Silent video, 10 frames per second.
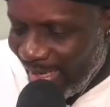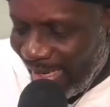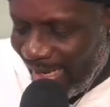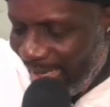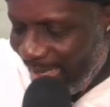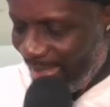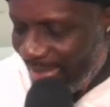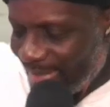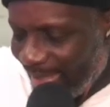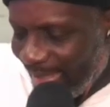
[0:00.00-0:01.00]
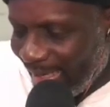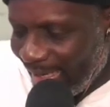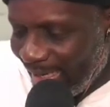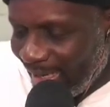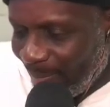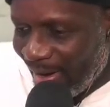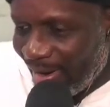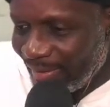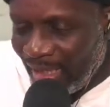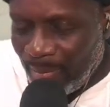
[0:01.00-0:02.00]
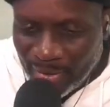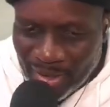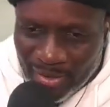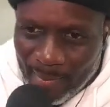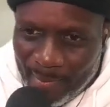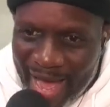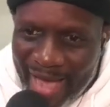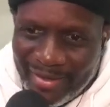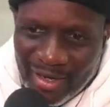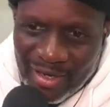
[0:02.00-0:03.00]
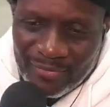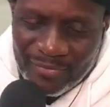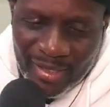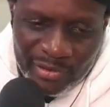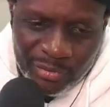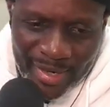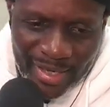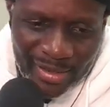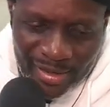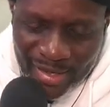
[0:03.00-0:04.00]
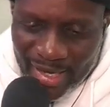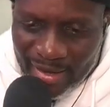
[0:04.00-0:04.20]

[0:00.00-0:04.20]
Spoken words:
And apparently he put it on the back of a trailer,